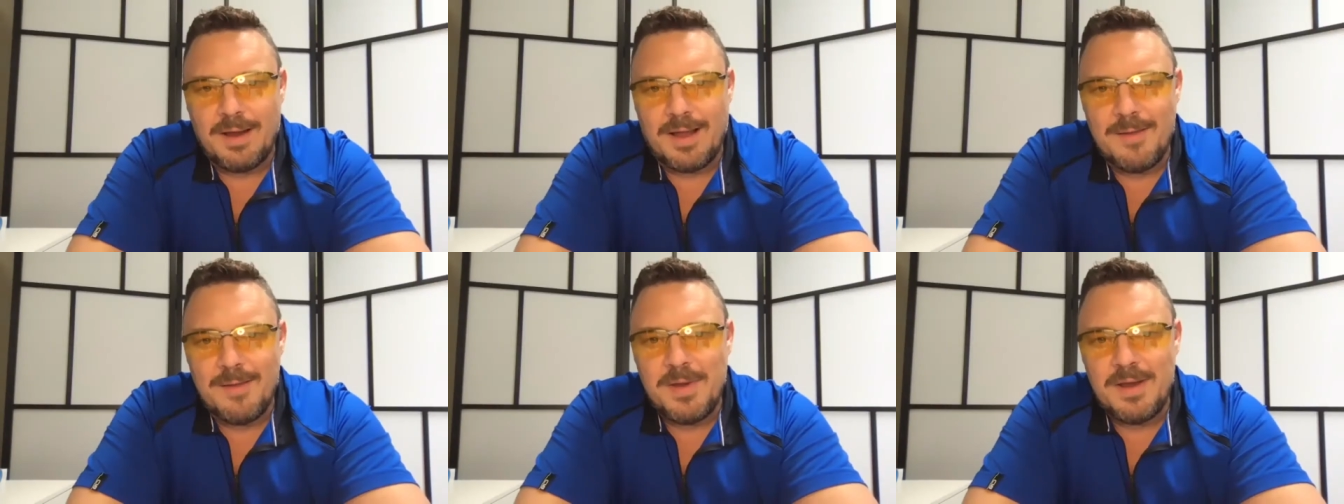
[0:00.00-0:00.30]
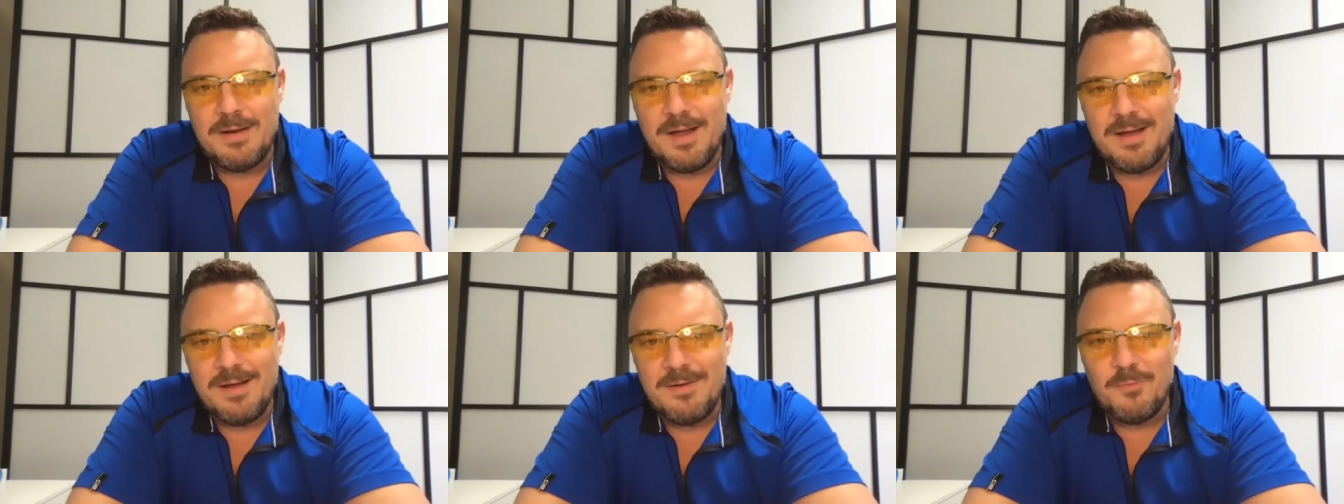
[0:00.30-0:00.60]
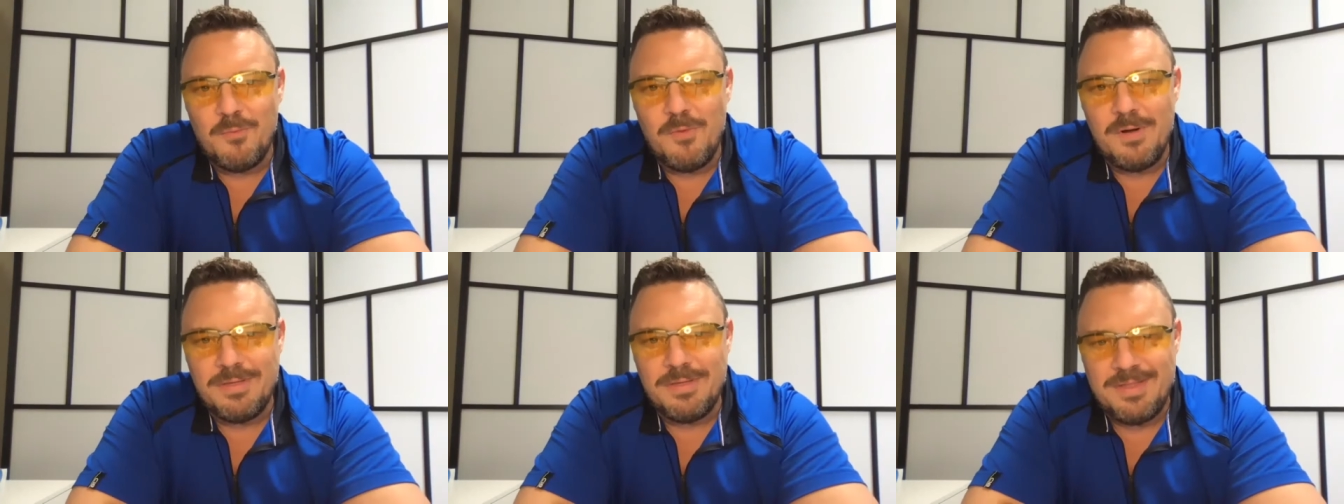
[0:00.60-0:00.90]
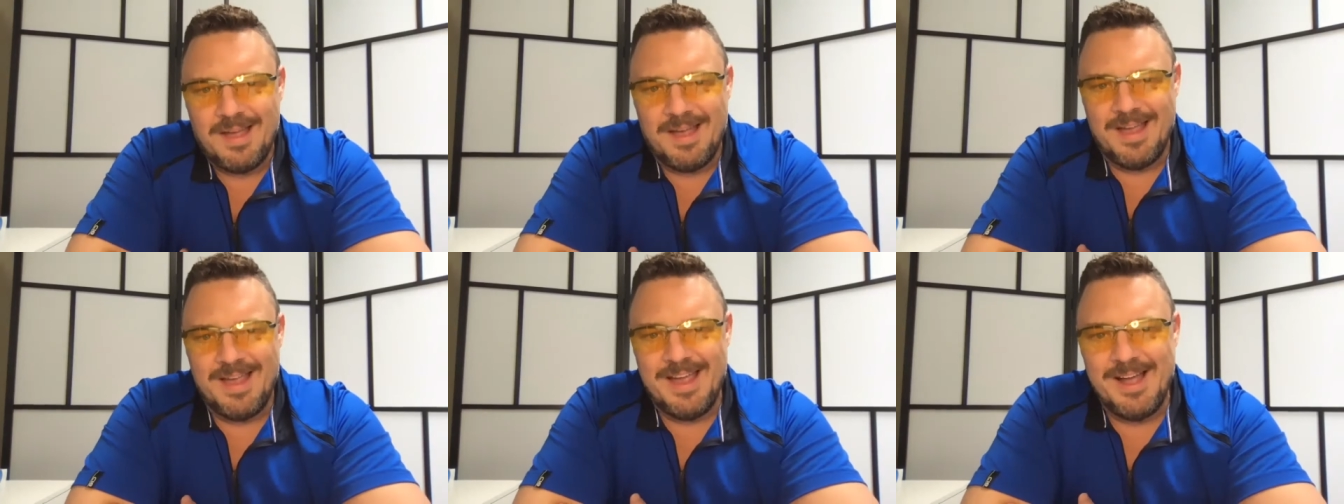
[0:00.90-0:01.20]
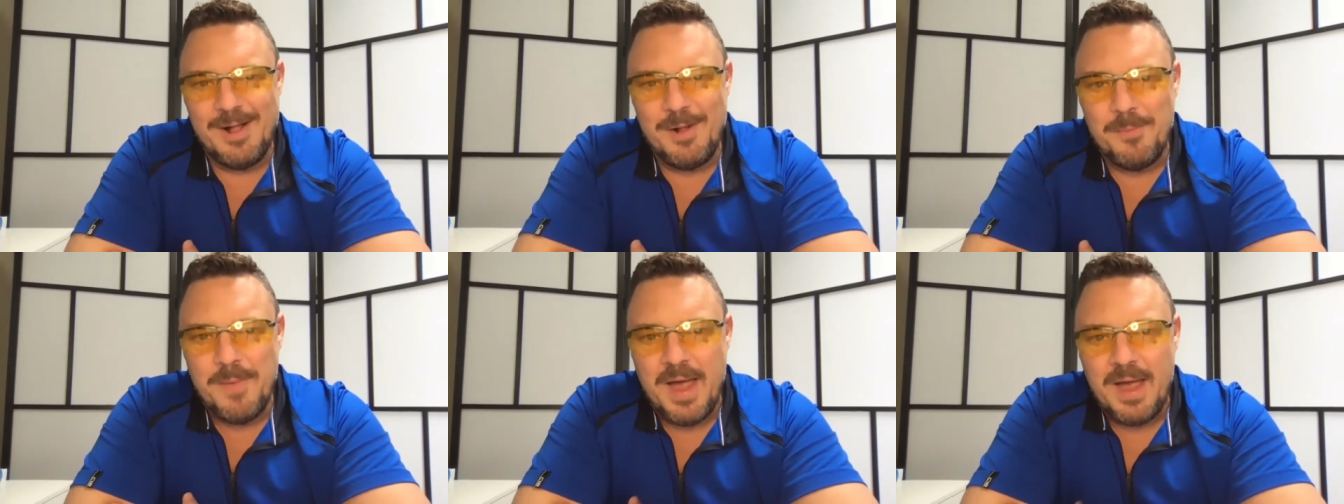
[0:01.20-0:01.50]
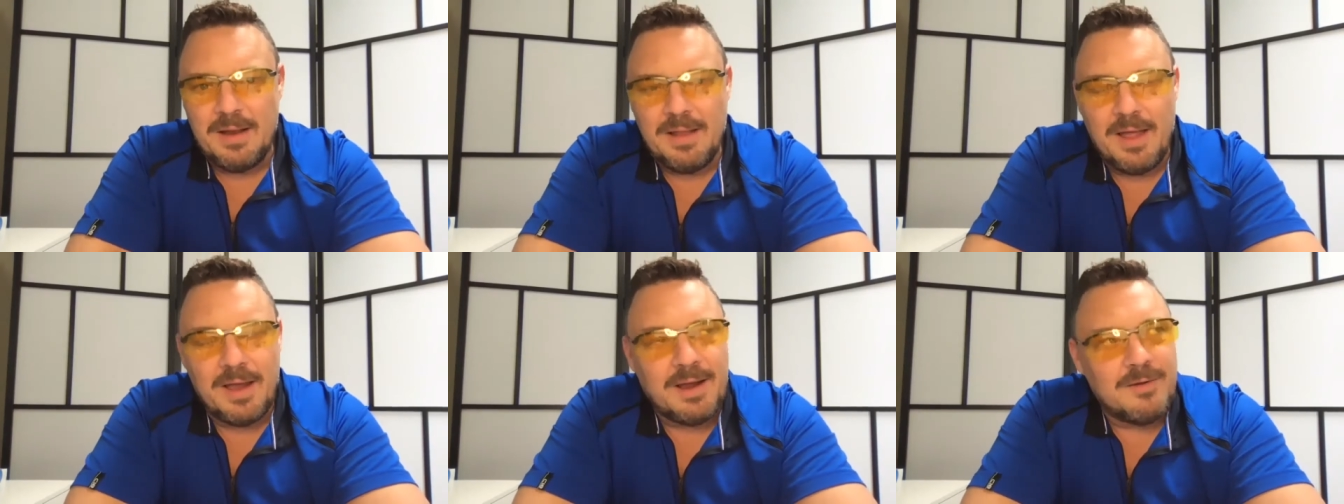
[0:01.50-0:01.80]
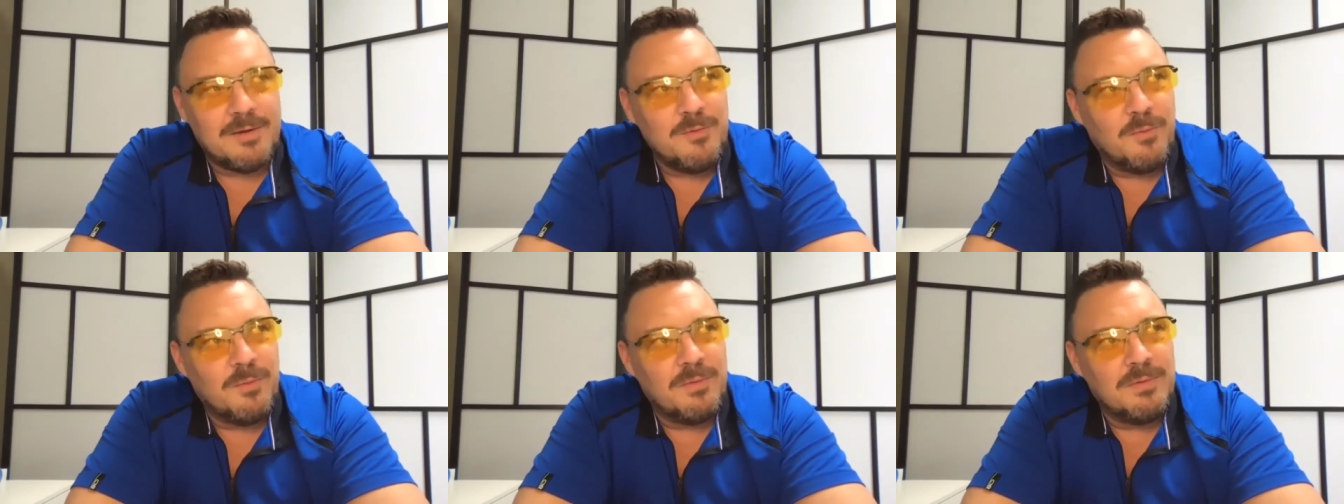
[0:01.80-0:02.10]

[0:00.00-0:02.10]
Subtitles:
I mean, what the hell, man? Like,